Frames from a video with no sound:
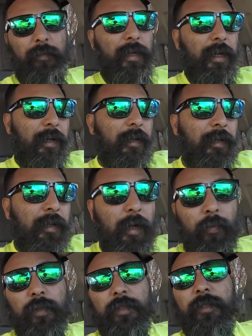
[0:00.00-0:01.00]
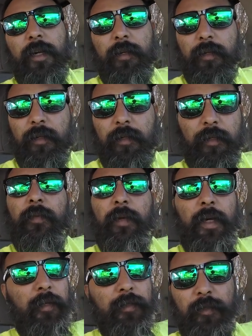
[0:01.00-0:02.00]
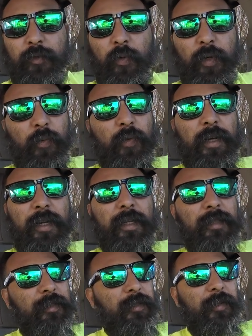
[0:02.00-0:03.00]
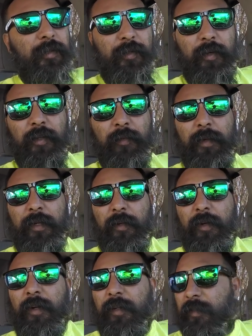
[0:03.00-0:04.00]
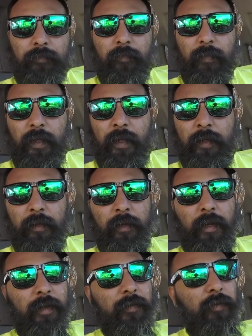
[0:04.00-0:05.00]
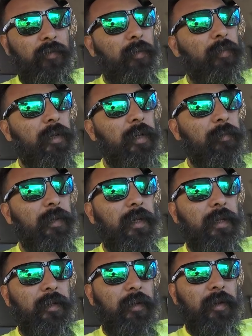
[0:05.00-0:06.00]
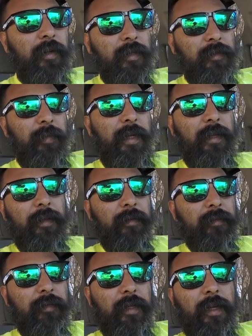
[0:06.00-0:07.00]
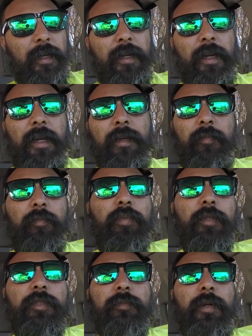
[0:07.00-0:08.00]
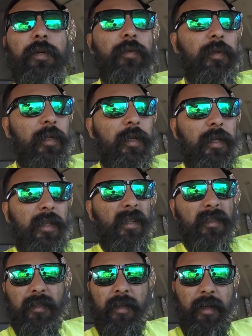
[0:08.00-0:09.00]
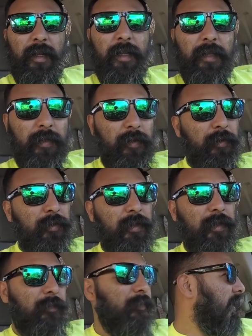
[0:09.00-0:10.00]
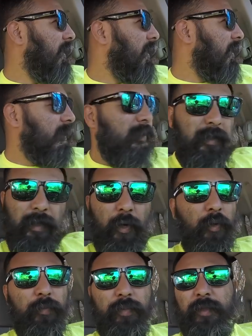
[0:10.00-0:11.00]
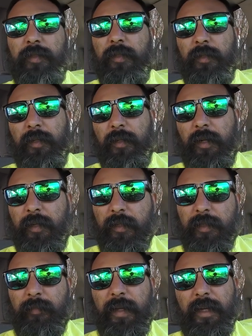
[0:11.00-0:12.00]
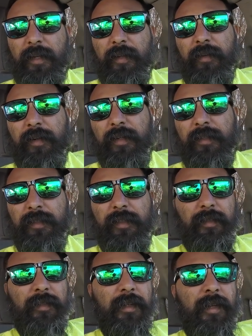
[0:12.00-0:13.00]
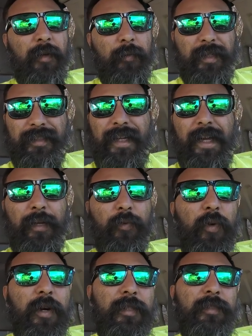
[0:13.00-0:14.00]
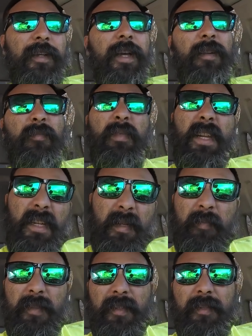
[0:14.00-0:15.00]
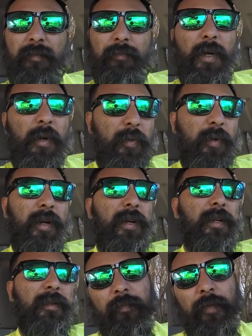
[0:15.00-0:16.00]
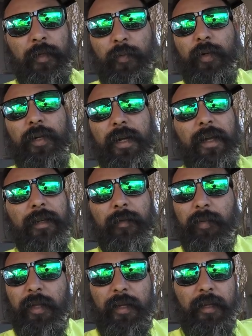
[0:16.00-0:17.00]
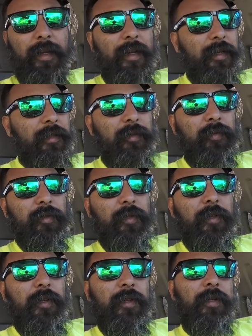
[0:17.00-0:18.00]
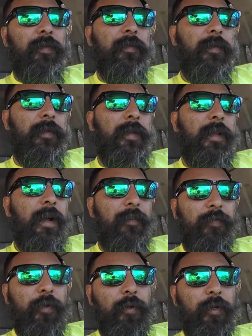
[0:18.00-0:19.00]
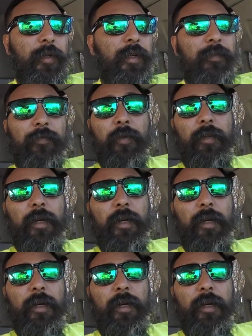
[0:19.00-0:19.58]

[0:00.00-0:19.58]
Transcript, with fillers: not. I was tired earlier. I used a 21-inch on all of my yards, and a lot of them were pretty big yards, man. And I had a push mow. There's a lot of hills and slopes in a lot of these backyards and retaining walls, so I had to pick up the mower. And you know what? I ain't complaining, guys. It was good. I feel good. I feel